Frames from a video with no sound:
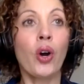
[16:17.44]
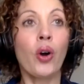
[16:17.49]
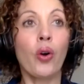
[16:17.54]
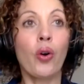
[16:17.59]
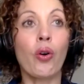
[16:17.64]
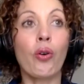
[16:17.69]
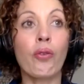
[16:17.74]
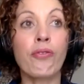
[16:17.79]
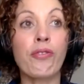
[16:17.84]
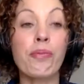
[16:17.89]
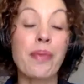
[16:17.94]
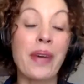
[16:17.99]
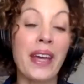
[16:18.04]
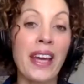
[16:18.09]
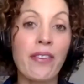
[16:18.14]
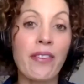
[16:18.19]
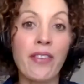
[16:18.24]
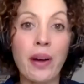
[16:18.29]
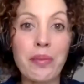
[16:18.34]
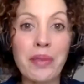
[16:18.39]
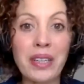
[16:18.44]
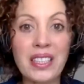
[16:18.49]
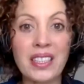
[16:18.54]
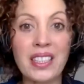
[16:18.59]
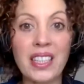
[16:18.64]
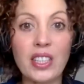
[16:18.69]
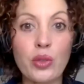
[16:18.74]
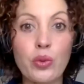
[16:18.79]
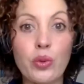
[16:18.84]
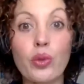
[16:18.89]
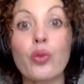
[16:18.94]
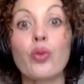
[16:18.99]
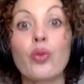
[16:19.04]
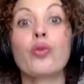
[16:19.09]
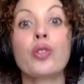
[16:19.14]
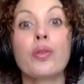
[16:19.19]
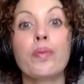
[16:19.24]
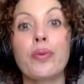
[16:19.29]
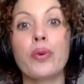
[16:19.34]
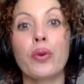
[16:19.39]
or for me, if I'm listening to an
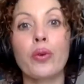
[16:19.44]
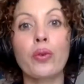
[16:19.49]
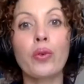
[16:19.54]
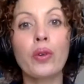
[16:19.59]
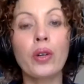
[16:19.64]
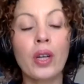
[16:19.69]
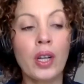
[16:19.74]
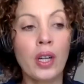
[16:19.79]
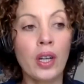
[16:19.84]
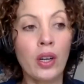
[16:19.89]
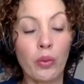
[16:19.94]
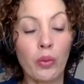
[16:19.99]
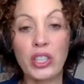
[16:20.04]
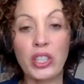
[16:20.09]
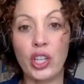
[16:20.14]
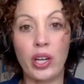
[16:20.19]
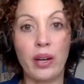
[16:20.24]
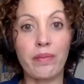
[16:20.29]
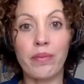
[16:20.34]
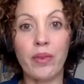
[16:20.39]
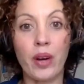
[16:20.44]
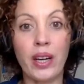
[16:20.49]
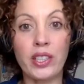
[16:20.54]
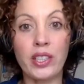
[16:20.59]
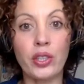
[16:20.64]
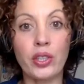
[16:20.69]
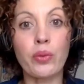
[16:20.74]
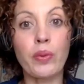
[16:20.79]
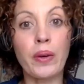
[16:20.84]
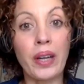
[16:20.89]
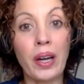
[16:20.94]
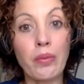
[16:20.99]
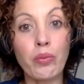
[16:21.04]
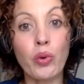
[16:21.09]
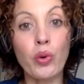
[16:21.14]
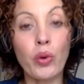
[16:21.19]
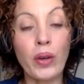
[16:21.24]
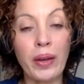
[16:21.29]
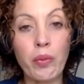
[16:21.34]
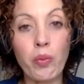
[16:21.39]
audible, which I do when I'm
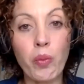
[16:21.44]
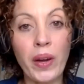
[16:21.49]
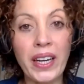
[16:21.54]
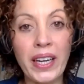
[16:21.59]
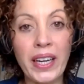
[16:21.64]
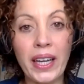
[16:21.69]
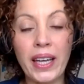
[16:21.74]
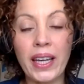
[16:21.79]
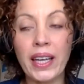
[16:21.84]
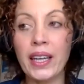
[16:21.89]
walking Winnie,